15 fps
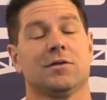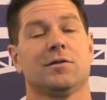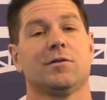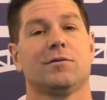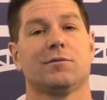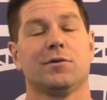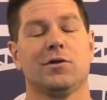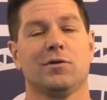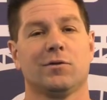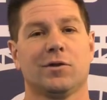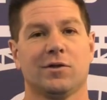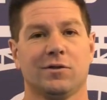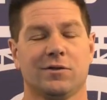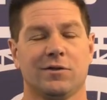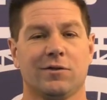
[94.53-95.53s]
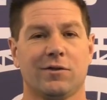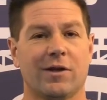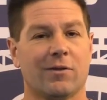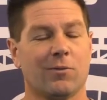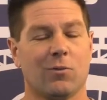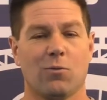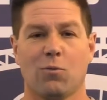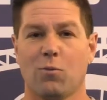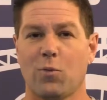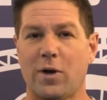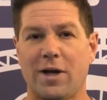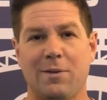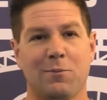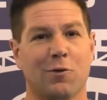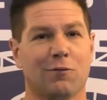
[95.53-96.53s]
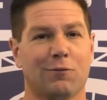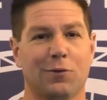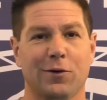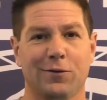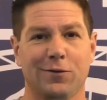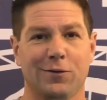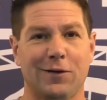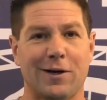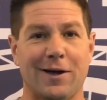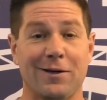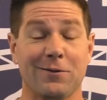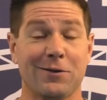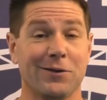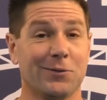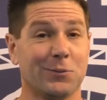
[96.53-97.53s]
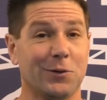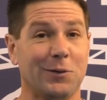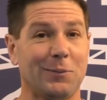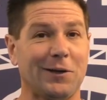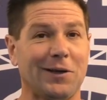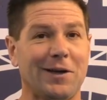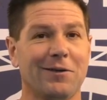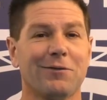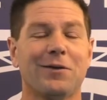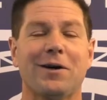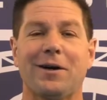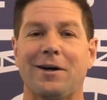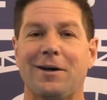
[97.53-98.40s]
good for you because you got way more fortitude than I do at this point in my life.